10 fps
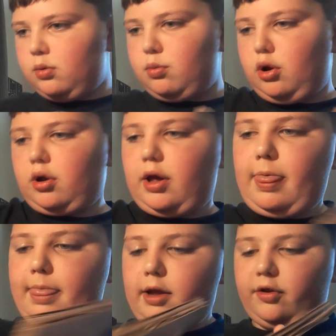okay,
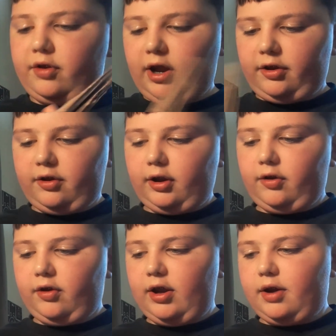
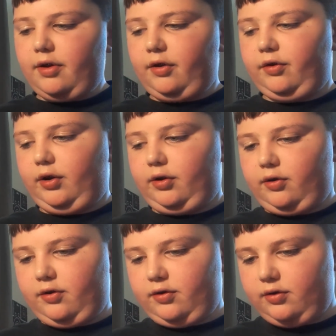let's see how this
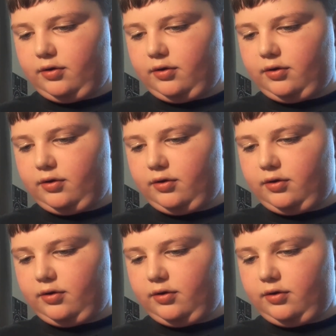looks.